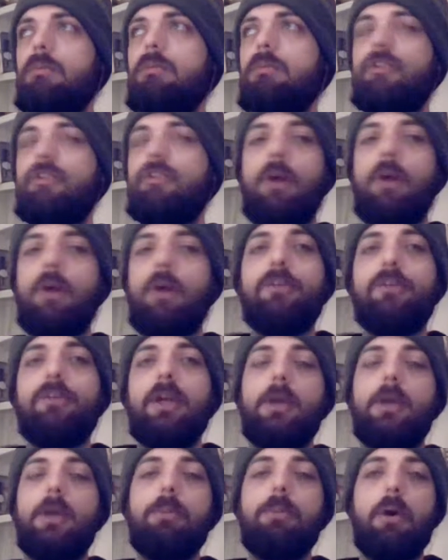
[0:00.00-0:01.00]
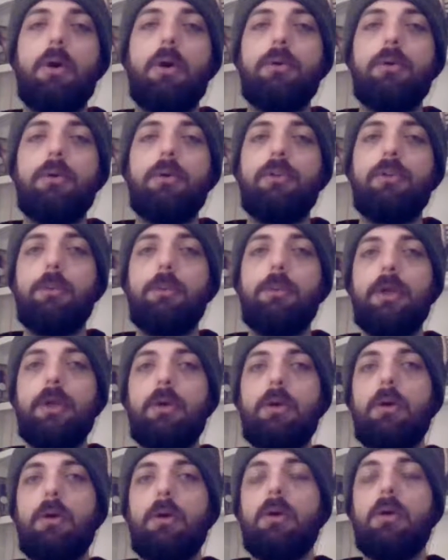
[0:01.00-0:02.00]
softening up Braun or something,
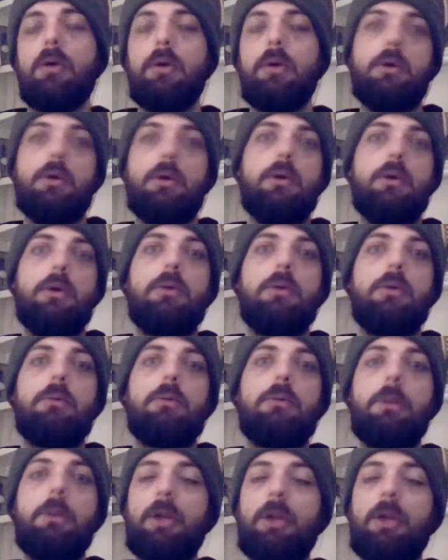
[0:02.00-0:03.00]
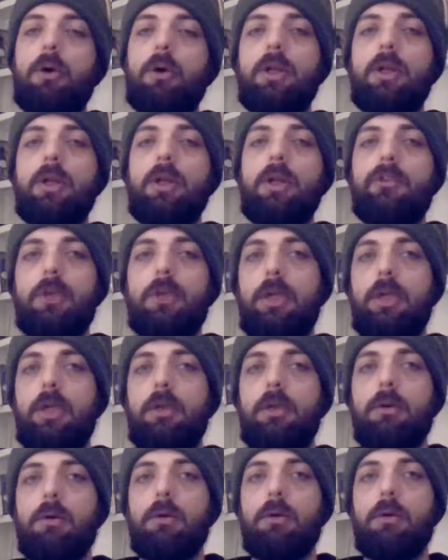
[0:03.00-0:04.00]
or maybe hurting his
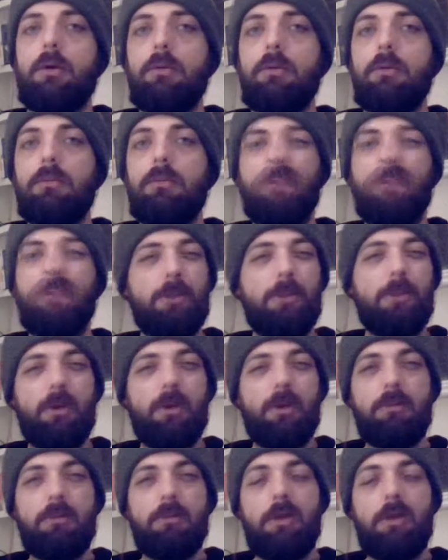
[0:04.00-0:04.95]
knee or something,